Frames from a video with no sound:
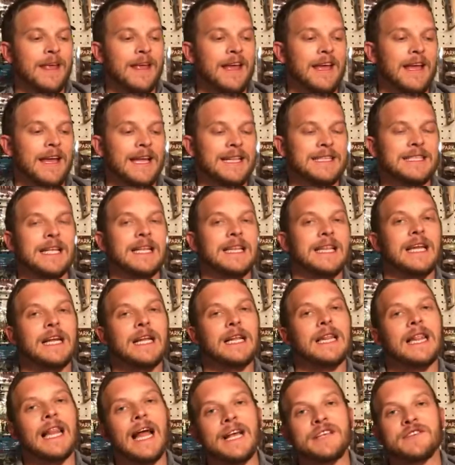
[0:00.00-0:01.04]
it's a
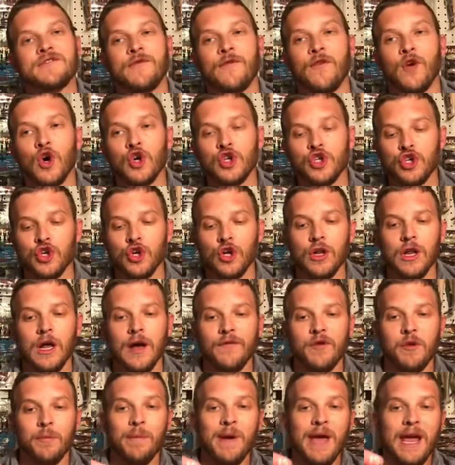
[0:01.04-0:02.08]
little less versatile of
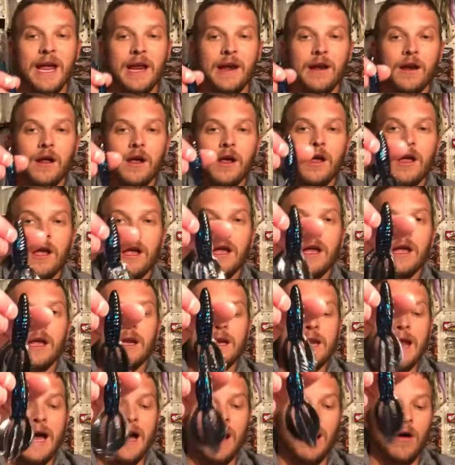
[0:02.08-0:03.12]
a bait.
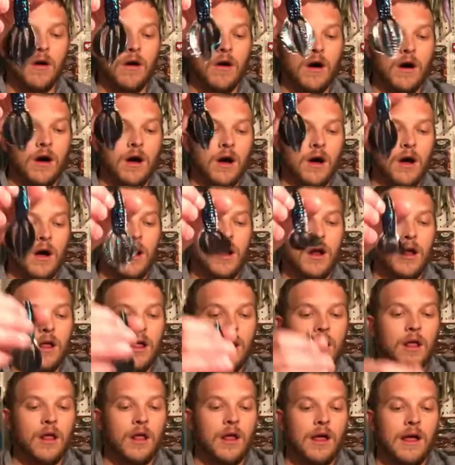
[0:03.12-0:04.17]
Now,
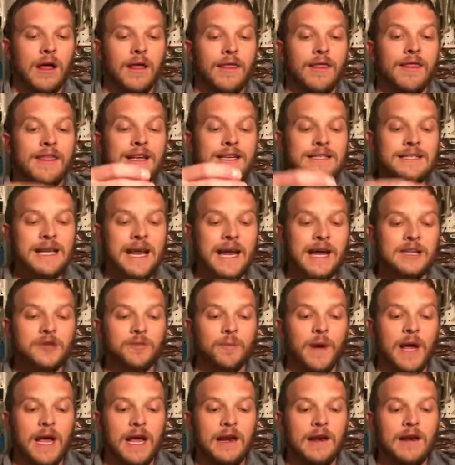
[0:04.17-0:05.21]
this next
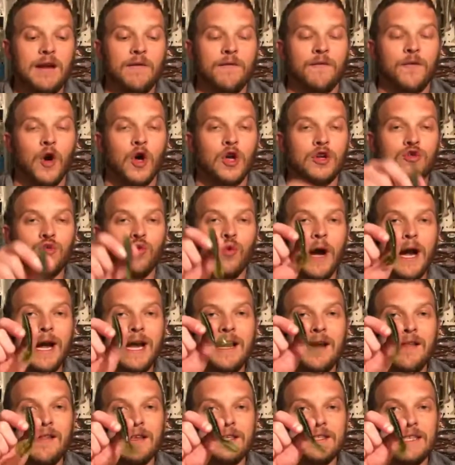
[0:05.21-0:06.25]
bait falls right
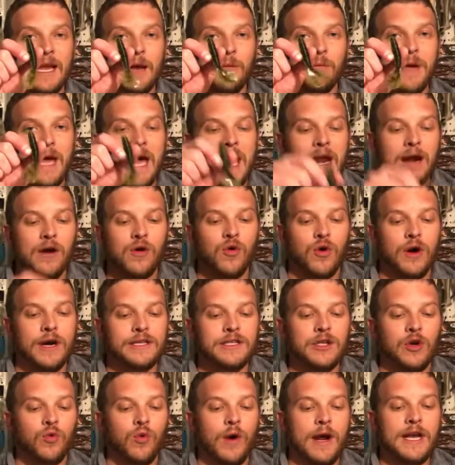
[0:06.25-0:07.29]
into the same category as
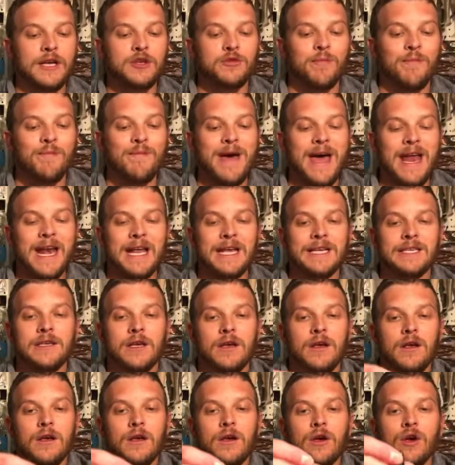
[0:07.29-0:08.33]
the Rage Menace
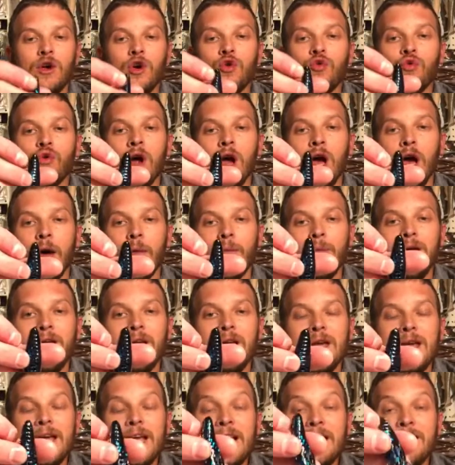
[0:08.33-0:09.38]
grub
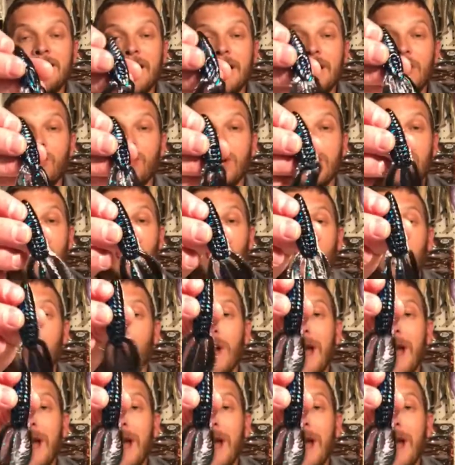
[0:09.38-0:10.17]
in that you can do